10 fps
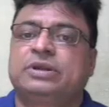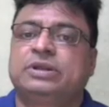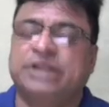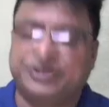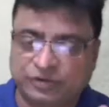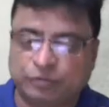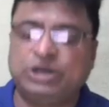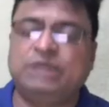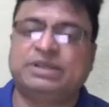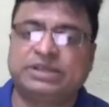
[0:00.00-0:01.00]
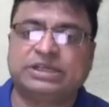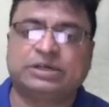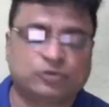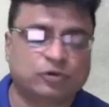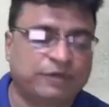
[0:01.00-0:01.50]
That is the only method
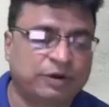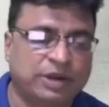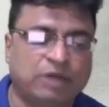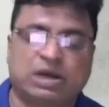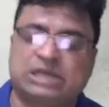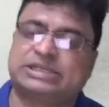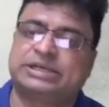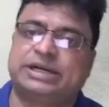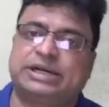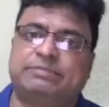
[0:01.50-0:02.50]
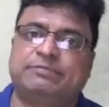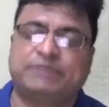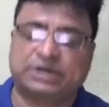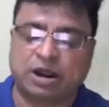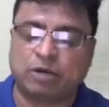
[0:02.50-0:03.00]
that so far we have concentrated.
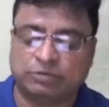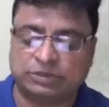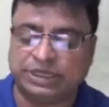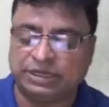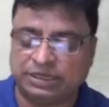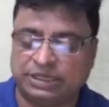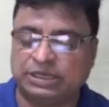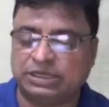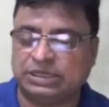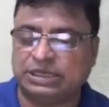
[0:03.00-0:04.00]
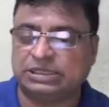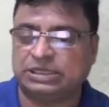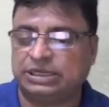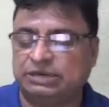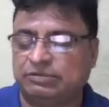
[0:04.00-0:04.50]
For how in
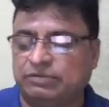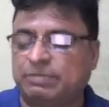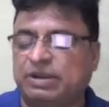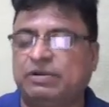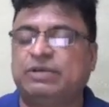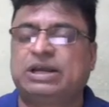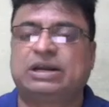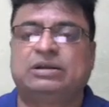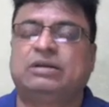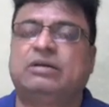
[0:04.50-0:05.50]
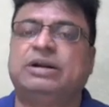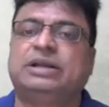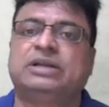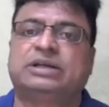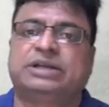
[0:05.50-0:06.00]
one by one we are
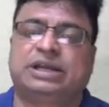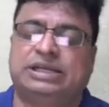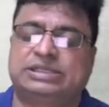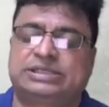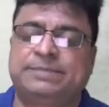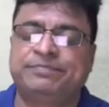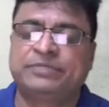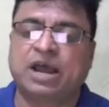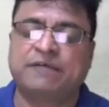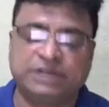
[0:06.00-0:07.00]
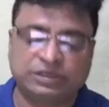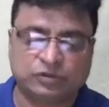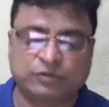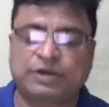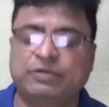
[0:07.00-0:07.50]
learning the techniques. Of that,
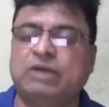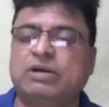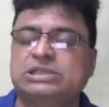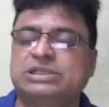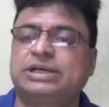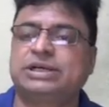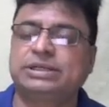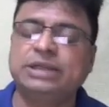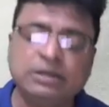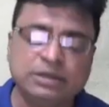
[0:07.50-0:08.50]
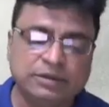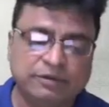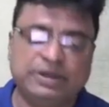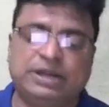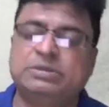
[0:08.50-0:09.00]
so far we have concentrated the
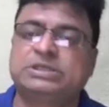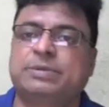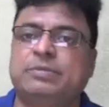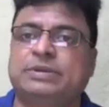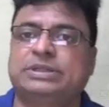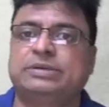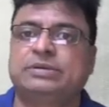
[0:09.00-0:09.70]
variable separable method.